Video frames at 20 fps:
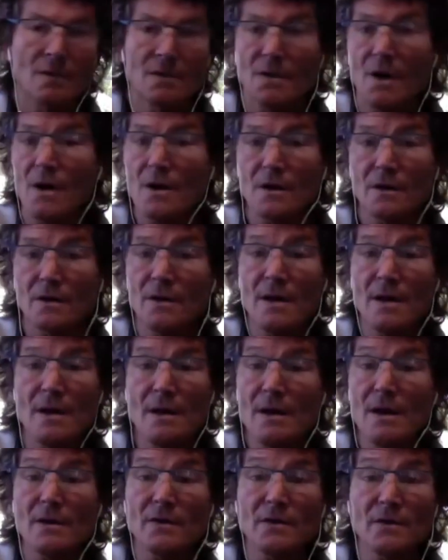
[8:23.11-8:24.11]

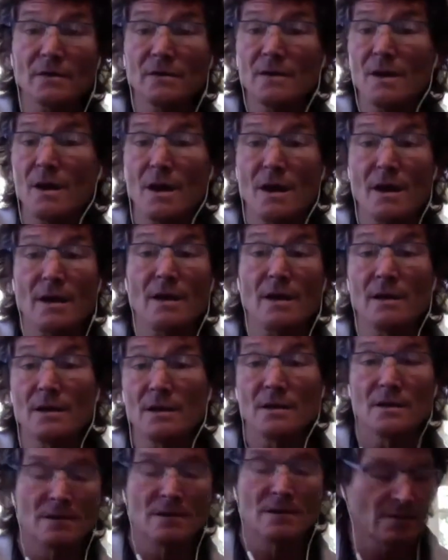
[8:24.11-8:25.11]
darkness
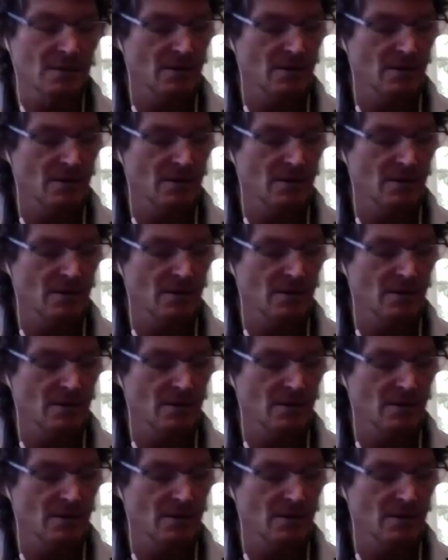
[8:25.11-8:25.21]
dying,